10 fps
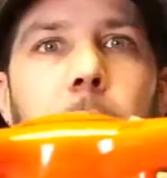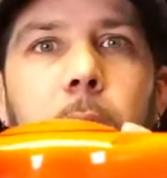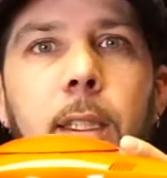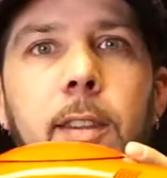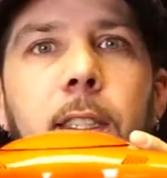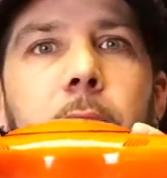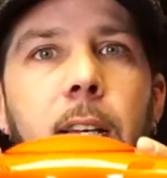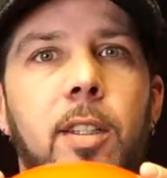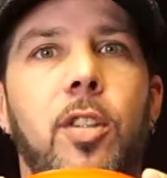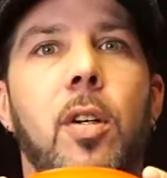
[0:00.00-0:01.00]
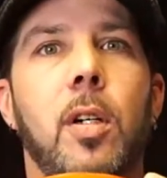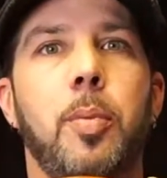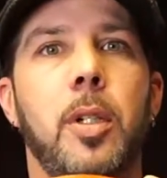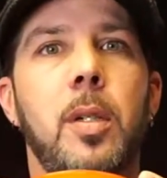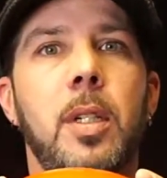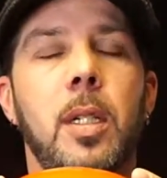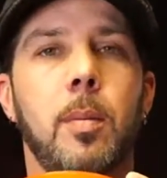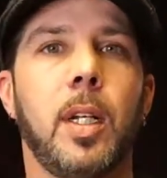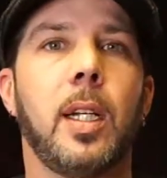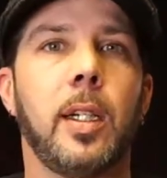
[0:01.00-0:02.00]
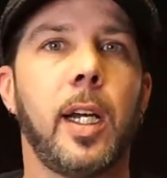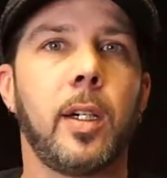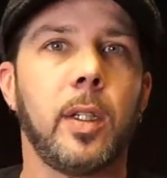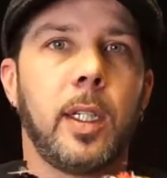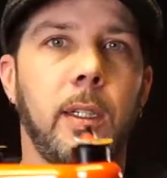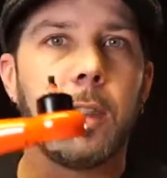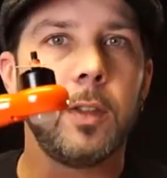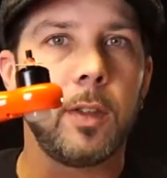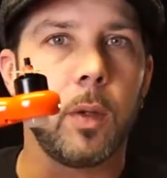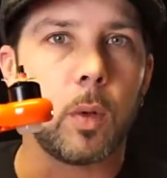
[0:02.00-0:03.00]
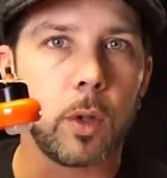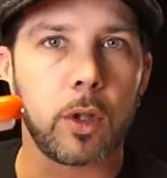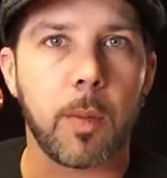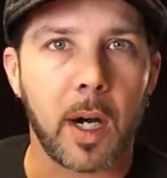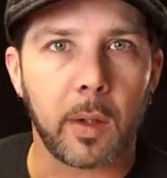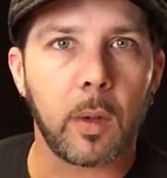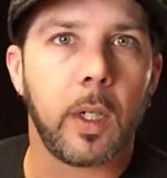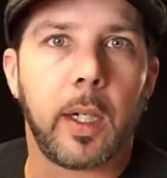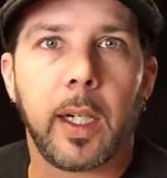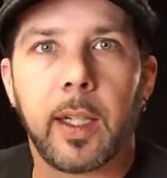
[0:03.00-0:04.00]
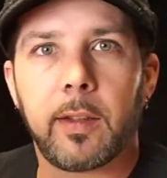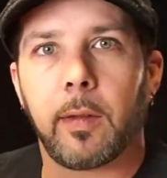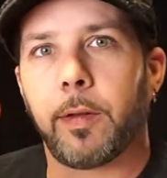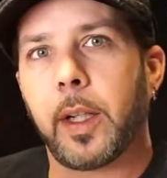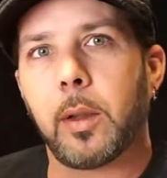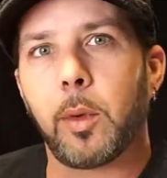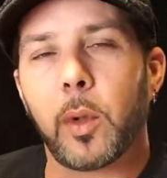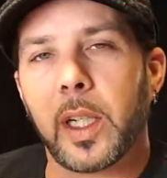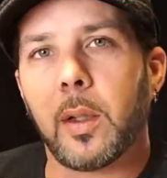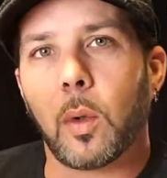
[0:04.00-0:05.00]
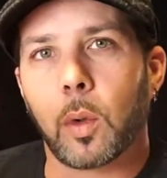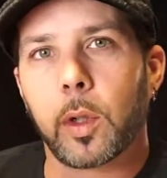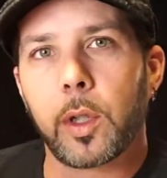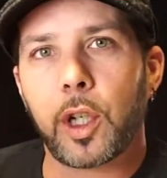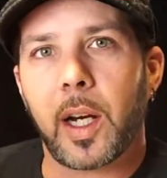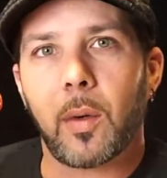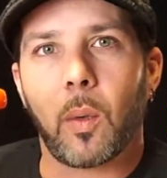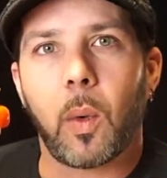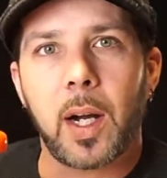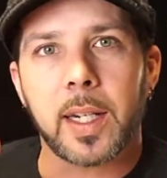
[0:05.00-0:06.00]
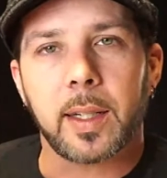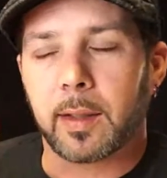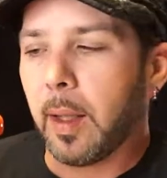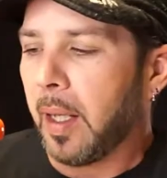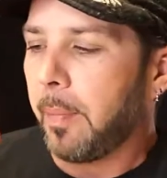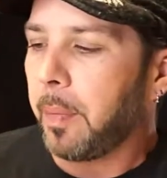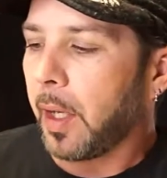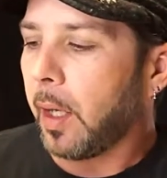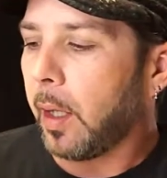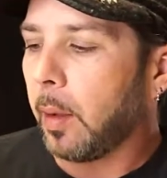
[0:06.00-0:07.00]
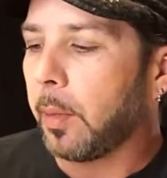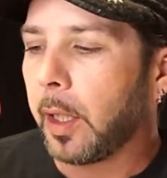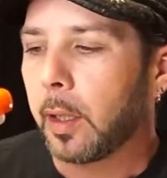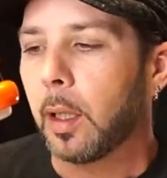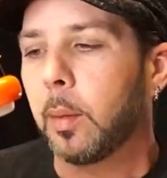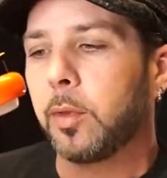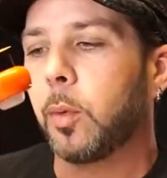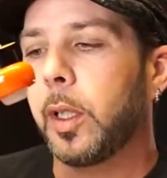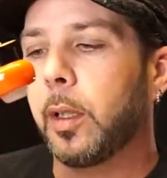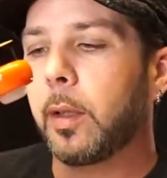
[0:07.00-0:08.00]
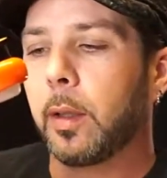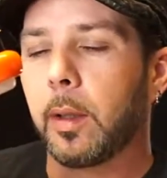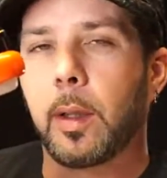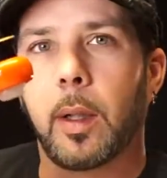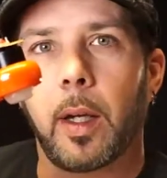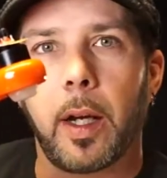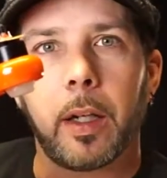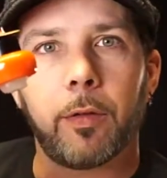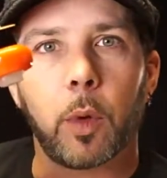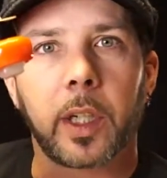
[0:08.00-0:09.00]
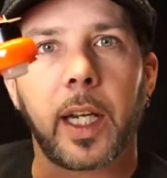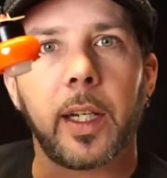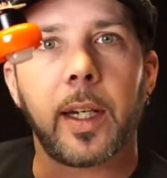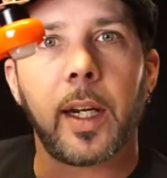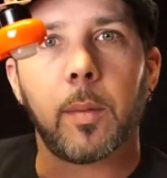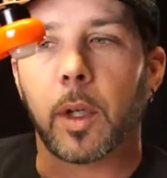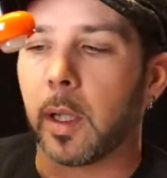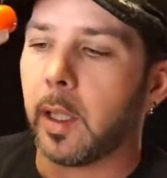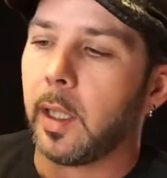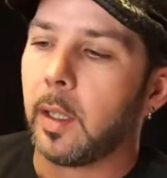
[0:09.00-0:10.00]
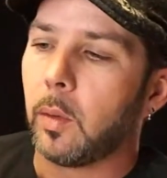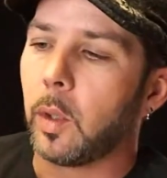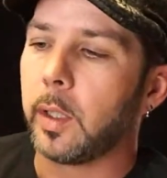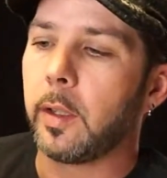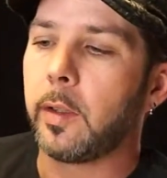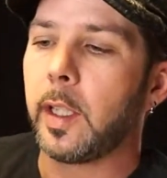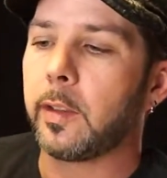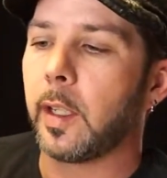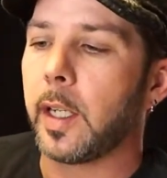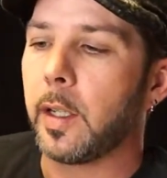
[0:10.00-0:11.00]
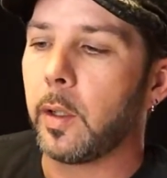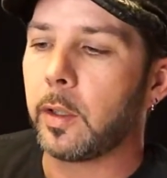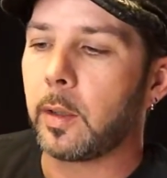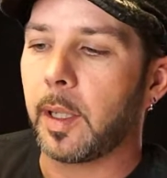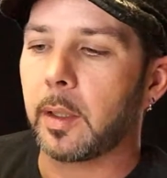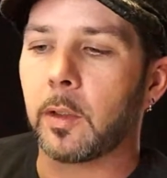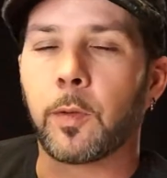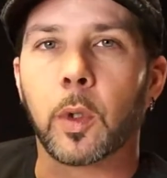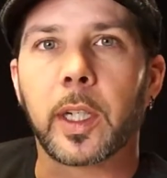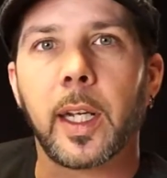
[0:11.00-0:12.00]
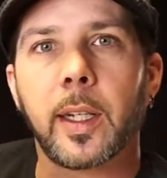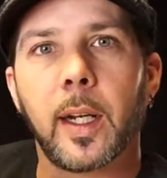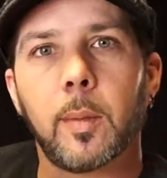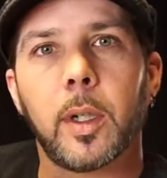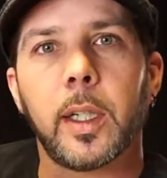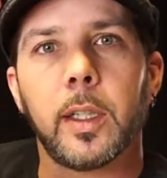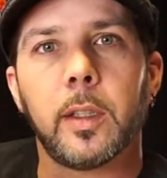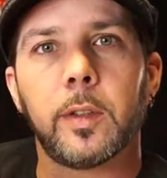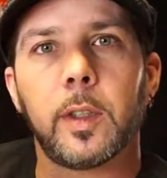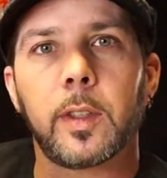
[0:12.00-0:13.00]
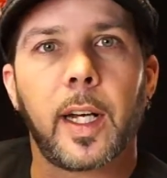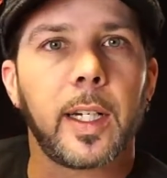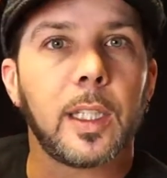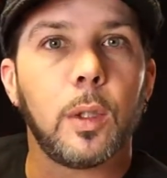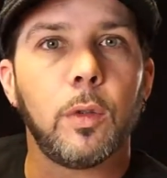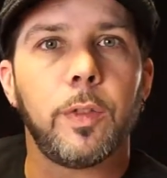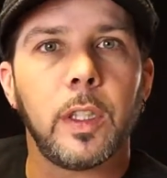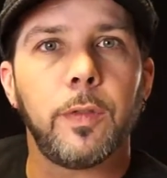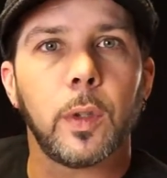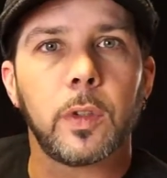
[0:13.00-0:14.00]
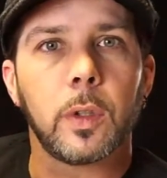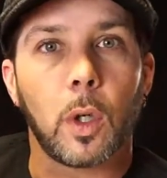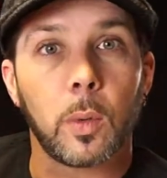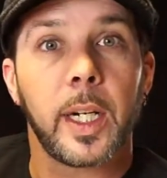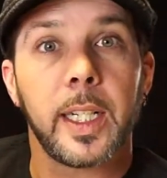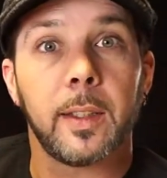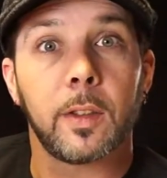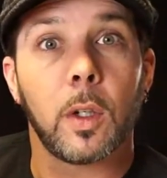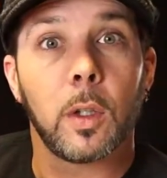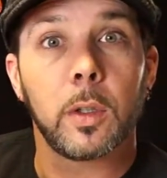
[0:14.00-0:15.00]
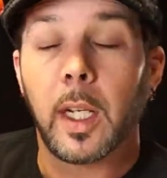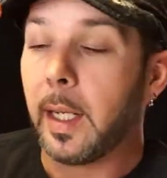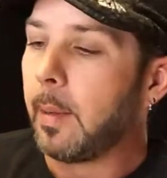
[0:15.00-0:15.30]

is the XStar Premium. Now this is the orange model. It's available in orange and white. It comes with a 4K camera. One of the things that I noticed about this 4K camera is it's got a UV filter already installed.